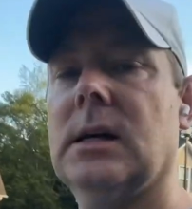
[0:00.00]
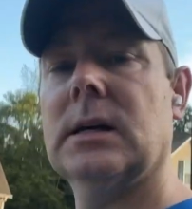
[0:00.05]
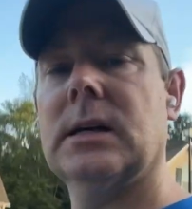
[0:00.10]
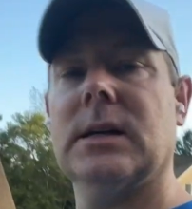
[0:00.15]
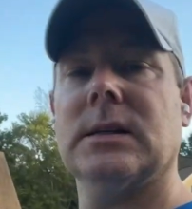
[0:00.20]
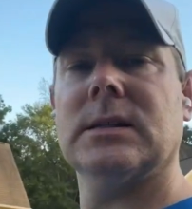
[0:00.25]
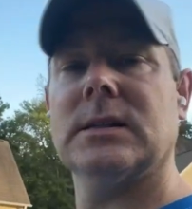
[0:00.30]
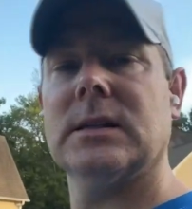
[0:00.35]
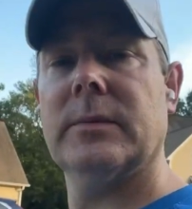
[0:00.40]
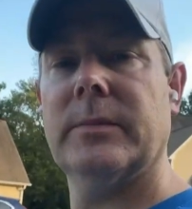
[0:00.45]

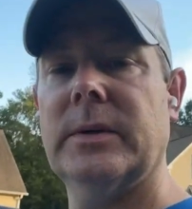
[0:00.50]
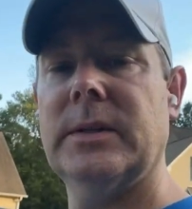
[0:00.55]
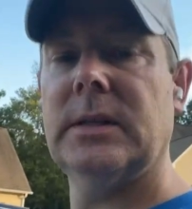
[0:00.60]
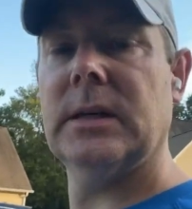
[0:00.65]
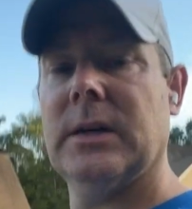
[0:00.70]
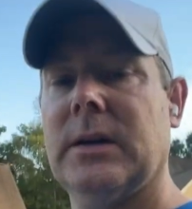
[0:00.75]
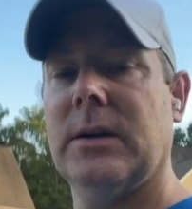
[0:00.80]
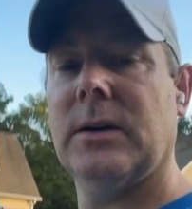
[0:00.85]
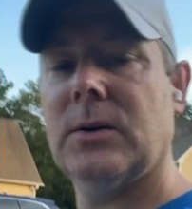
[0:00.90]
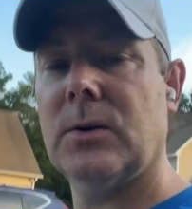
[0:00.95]
guess let me
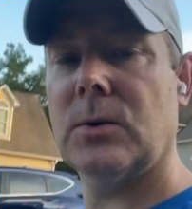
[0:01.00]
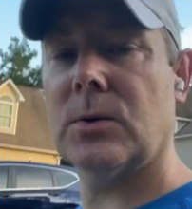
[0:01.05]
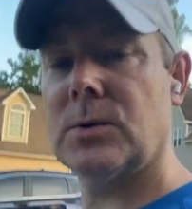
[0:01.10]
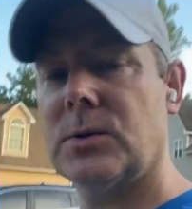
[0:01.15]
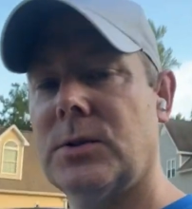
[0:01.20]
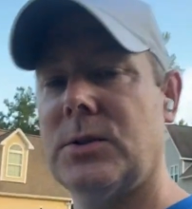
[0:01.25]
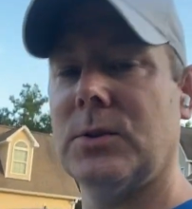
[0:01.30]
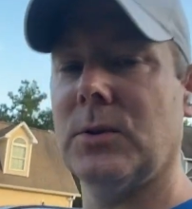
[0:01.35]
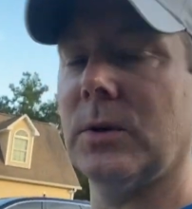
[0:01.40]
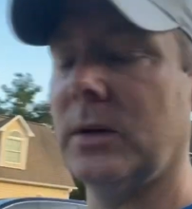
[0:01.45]
tell you a horror
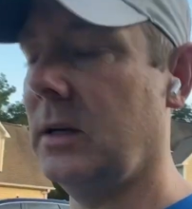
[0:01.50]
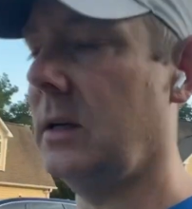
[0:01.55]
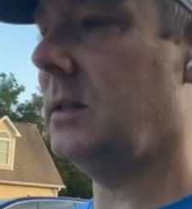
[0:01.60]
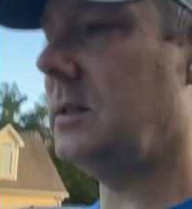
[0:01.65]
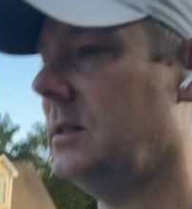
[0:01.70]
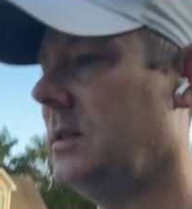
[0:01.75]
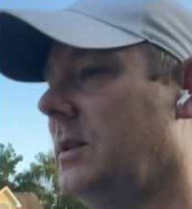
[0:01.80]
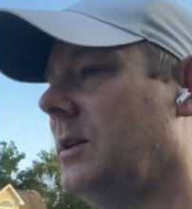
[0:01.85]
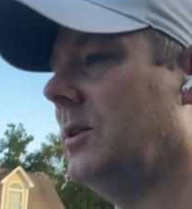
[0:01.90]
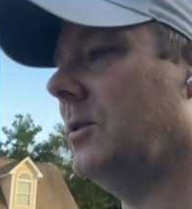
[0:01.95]
story,
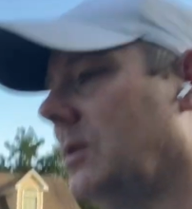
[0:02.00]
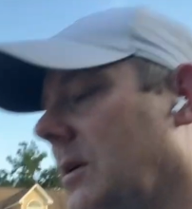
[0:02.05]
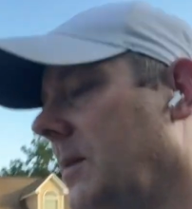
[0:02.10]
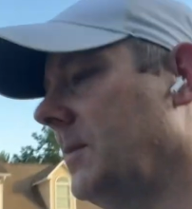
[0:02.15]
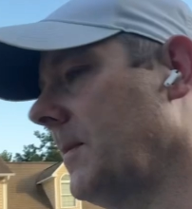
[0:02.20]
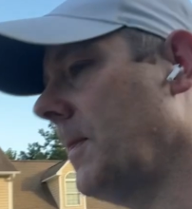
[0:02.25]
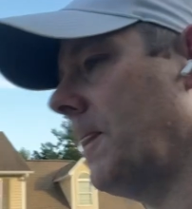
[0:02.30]
because you know what?